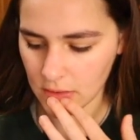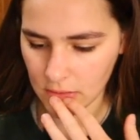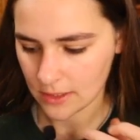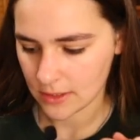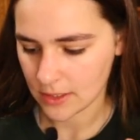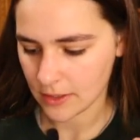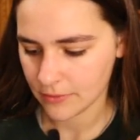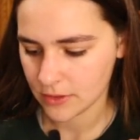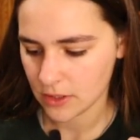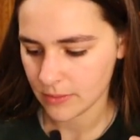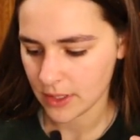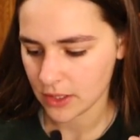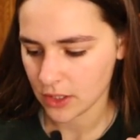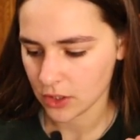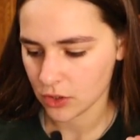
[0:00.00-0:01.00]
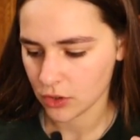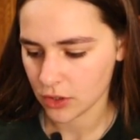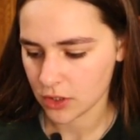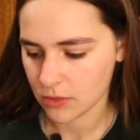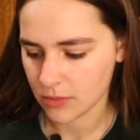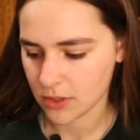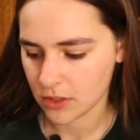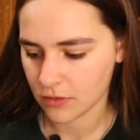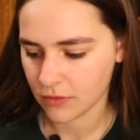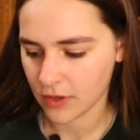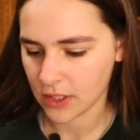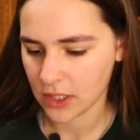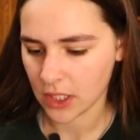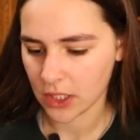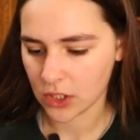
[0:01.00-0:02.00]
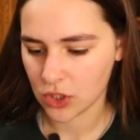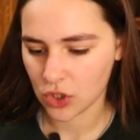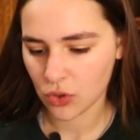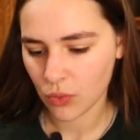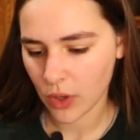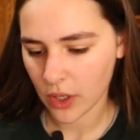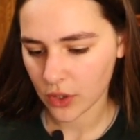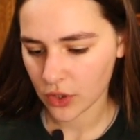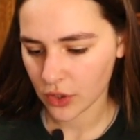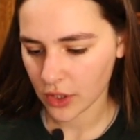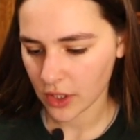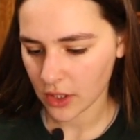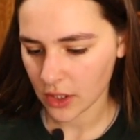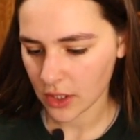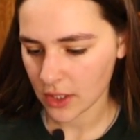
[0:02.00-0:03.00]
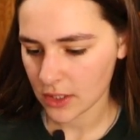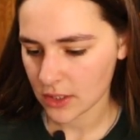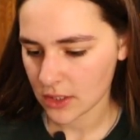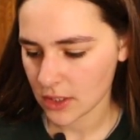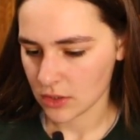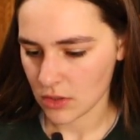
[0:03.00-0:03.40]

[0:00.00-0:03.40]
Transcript: enough to make the Christmas fund like 200 at least.